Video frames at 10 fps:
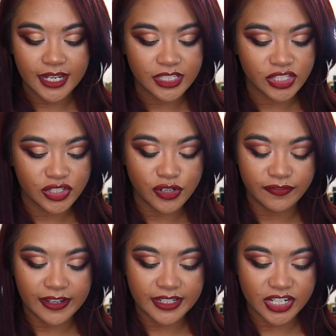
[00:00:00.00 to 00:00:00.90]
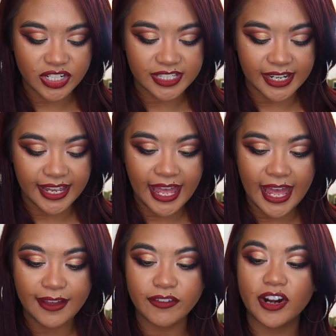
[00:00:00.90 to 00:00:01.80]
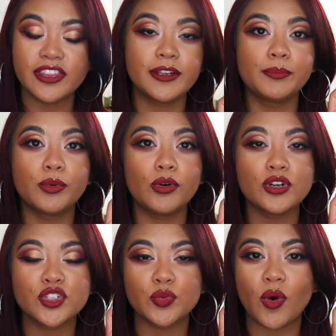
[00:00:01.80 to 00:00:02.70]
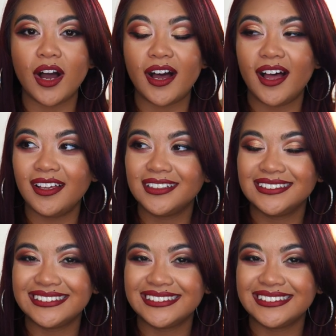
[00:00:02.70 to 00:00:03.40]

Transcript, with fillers: next two foundations I have are the Bourjois,